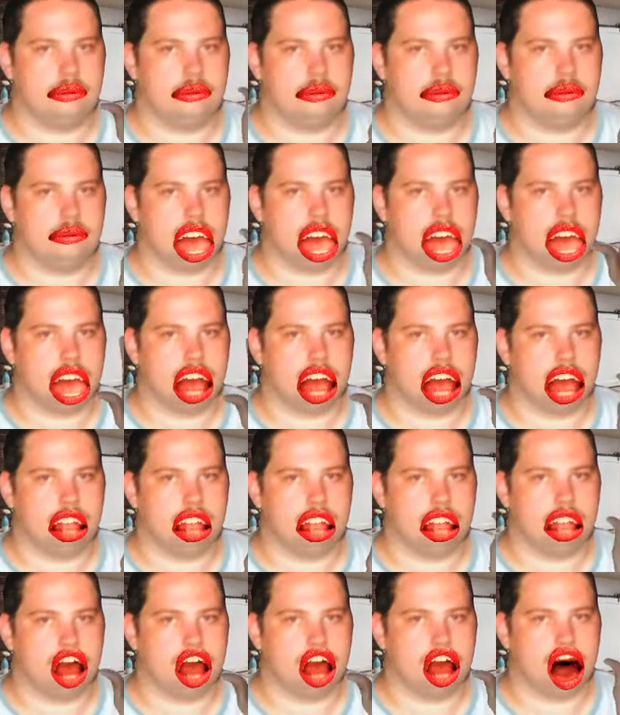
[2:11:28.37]
Anyway,
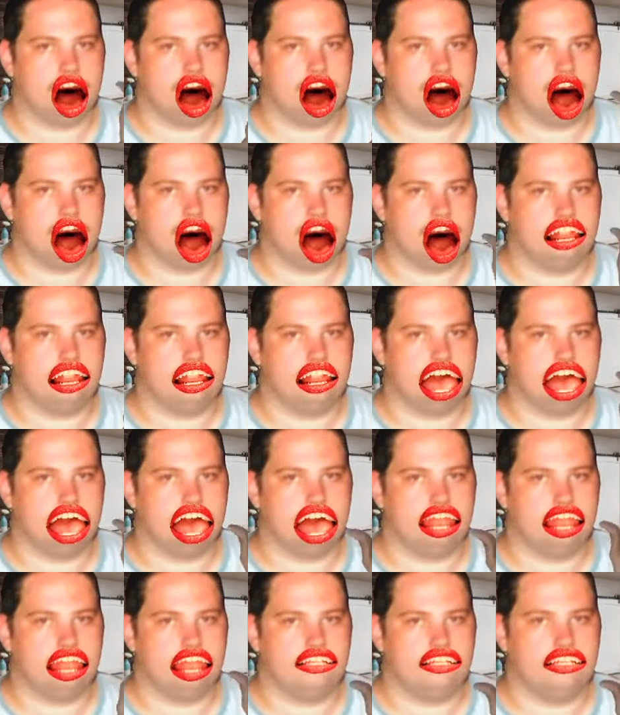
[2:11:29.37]
more gaming.
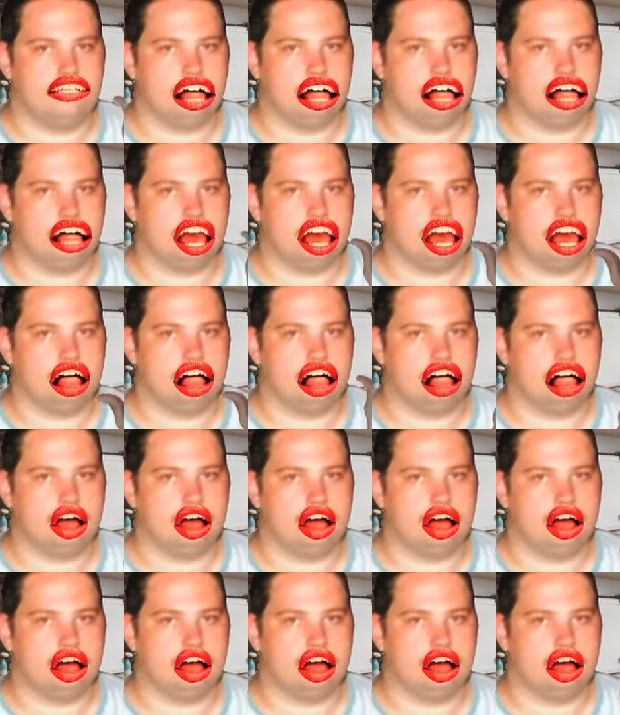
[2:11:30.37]
Fucking what is it?